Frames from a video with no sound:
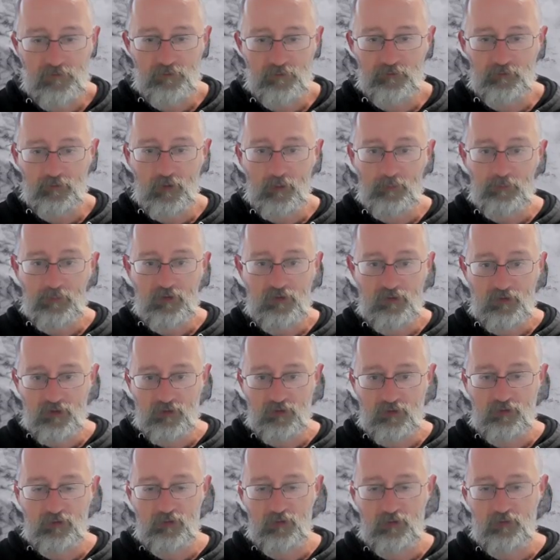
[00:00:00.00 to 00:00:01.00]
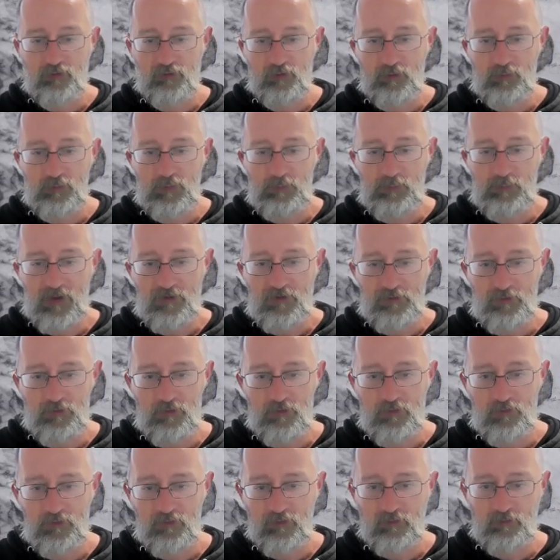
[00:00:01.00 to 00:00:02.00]
from the tissue, from the
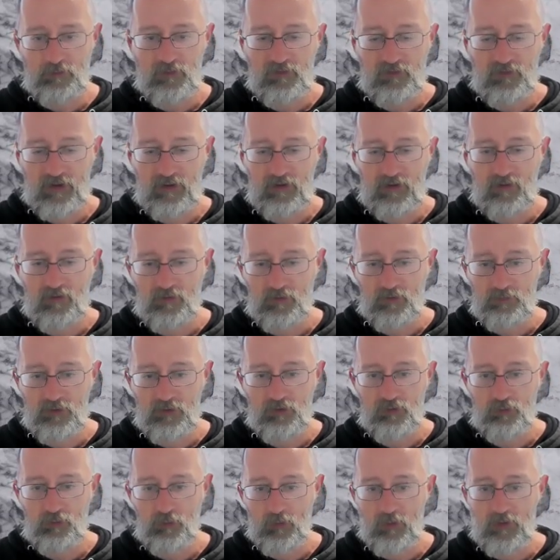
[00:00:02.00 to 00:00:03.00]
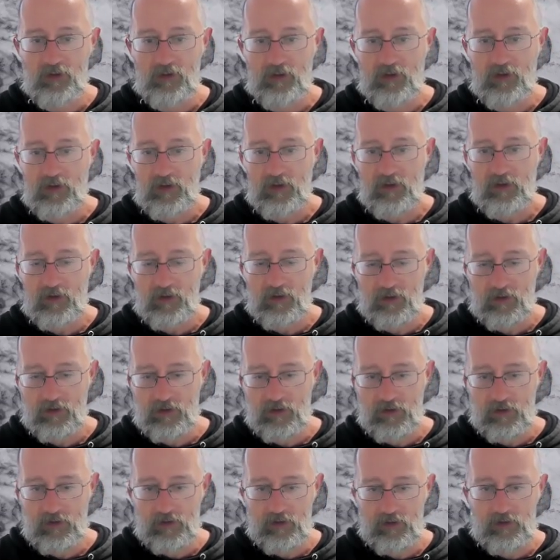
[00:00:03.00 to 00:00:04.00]
muscles, from the tendons, from the joint,
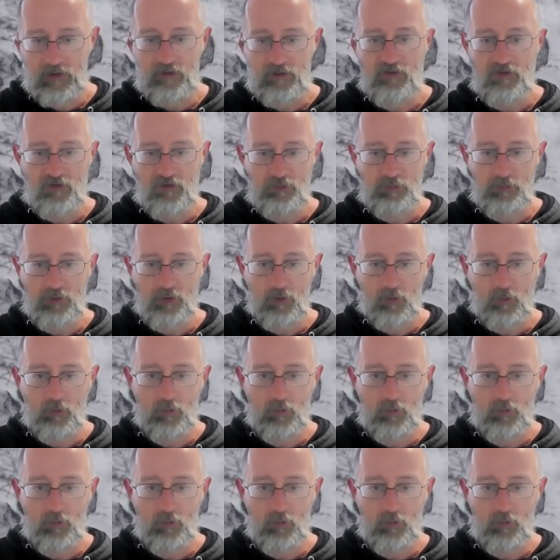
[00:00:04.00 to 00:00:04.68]
into the spinal